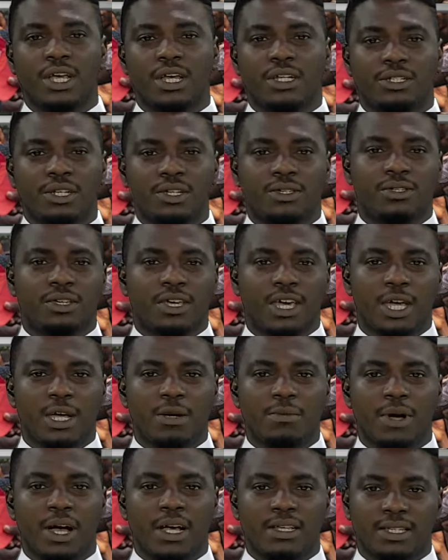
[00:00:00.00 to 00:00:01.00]
This
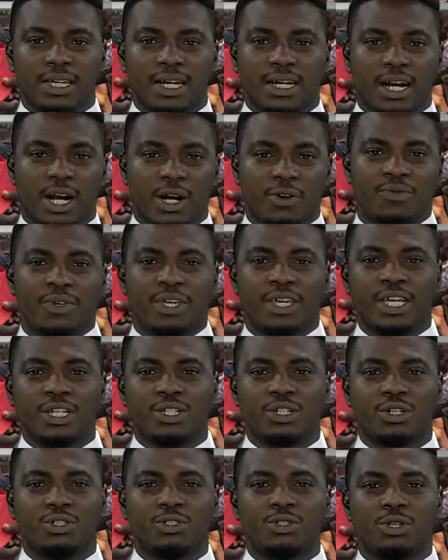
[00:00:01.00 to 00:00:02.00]
came as a
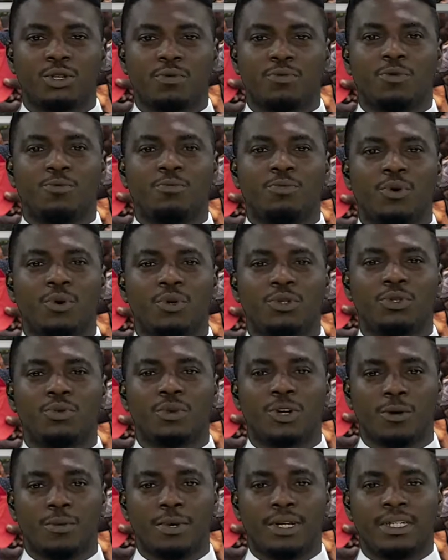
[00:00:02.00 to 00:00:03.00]
clarification to the proposed
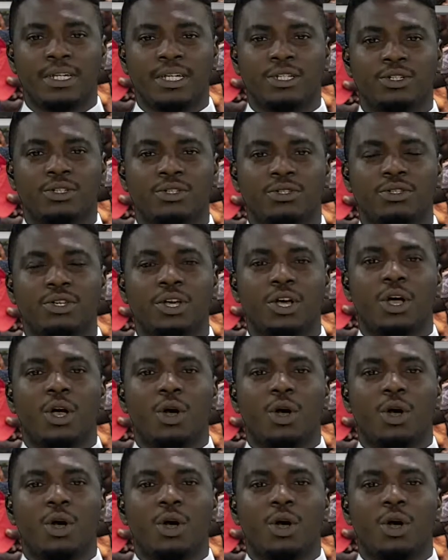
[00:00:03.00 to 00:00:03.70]
recommendations